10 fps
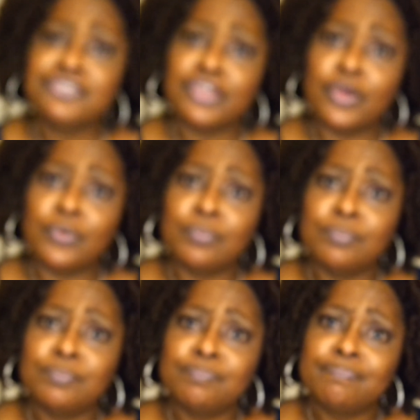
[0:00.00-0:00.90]
So
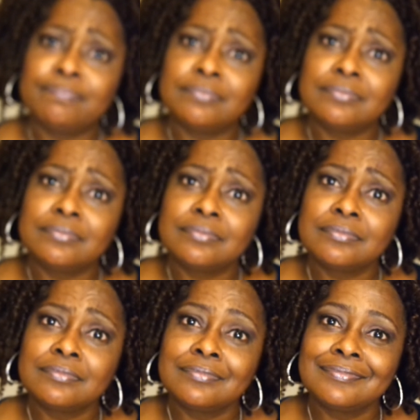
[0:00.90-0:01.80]

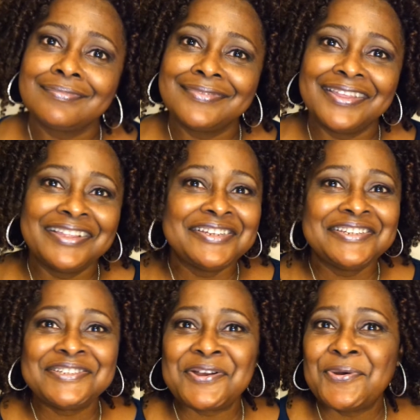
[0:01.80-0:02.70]

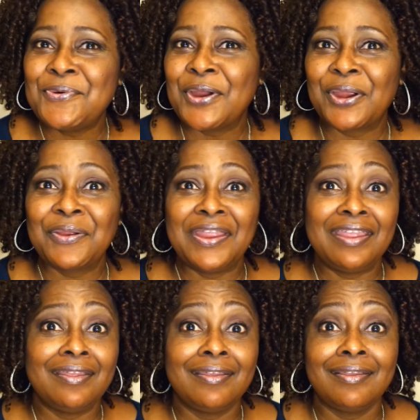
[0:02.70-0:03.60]
don't worry.
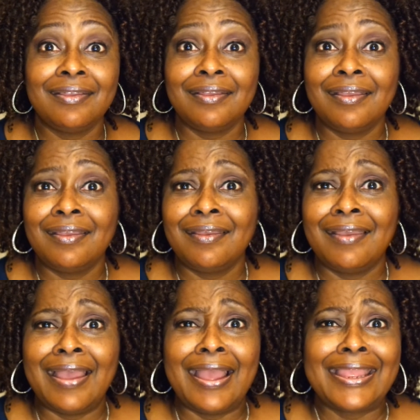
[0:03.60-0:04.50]

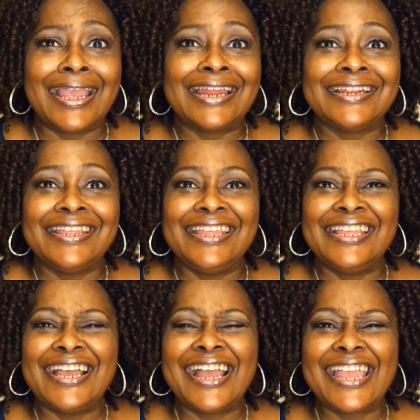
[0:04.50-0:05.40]
I got a,
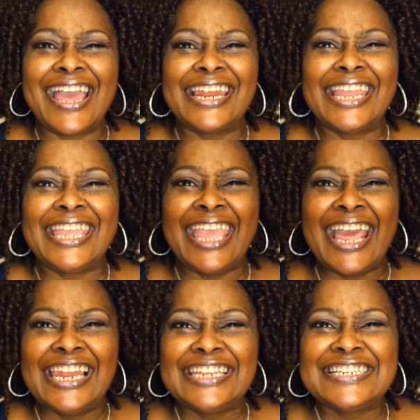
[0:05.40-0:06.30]
I got a
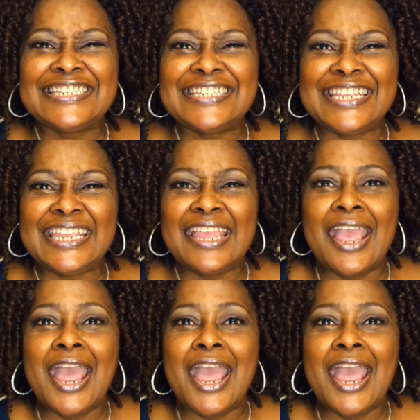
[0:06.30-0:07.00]
Galaxy